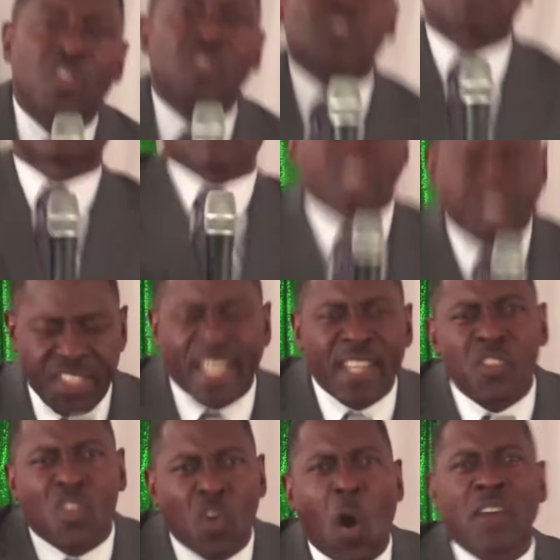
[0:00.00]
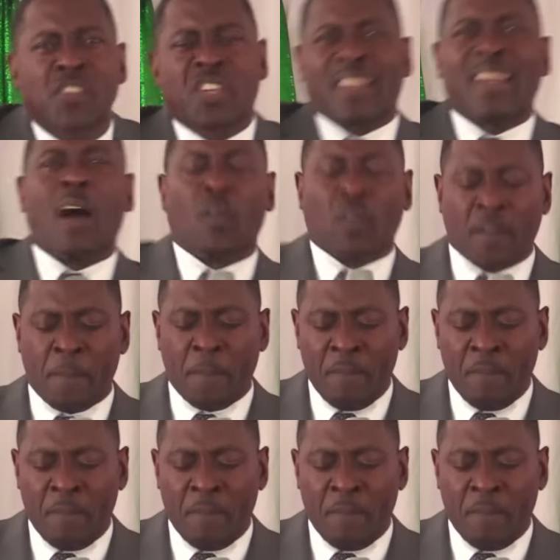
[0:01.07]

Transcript: church in Georgetown